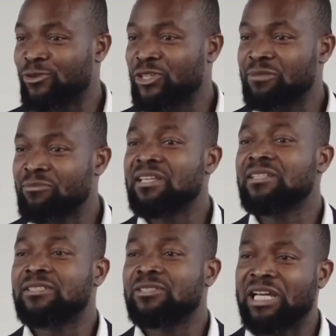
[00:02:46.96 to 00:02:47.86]
So, which
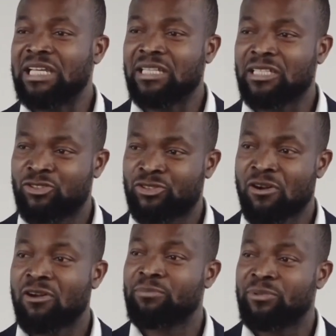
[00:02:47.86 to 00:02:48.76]
means we're in a
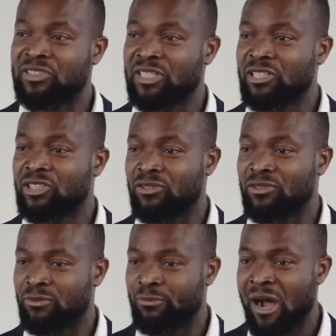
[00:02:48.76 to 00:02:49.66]
strong
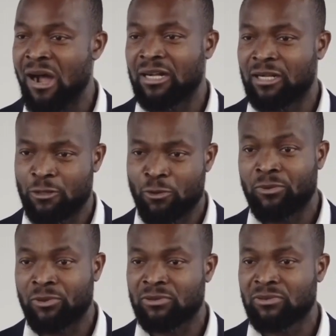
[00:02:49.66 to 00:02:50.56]
position to power
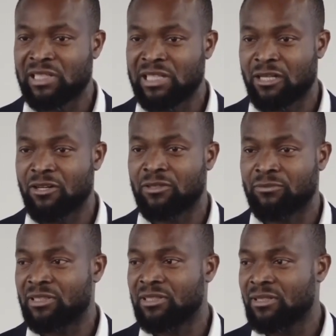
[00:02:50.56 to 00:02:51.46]
global
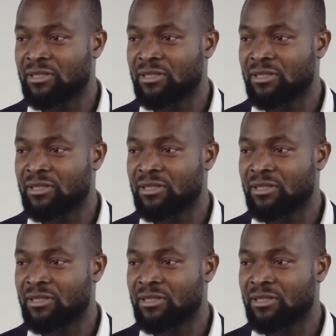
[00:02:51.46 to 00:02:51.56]
economy.